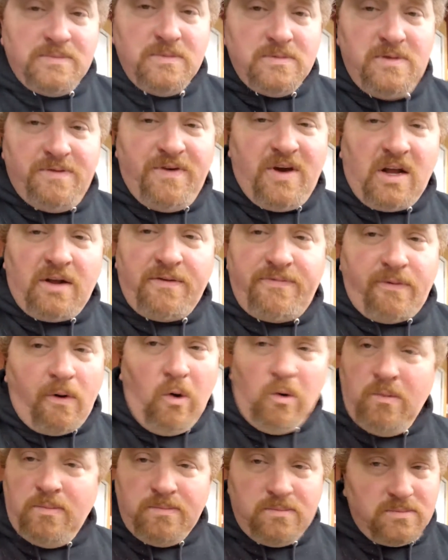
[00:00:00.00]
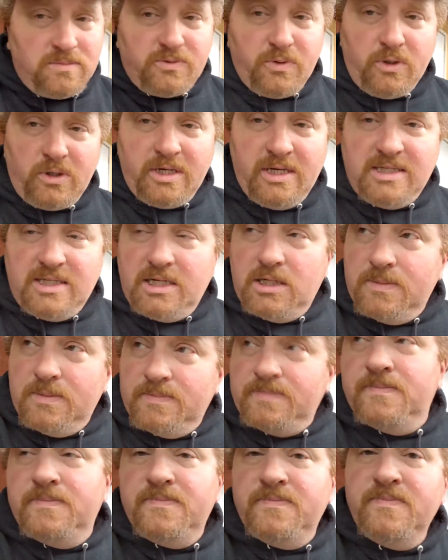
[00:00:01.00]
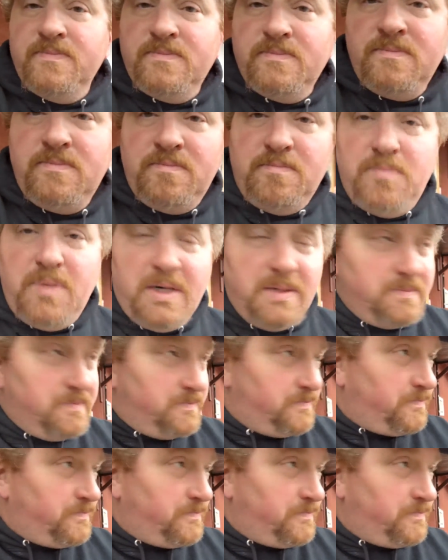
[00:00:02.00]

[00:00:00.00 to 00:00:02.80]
if you got a phone, it's real easy. But,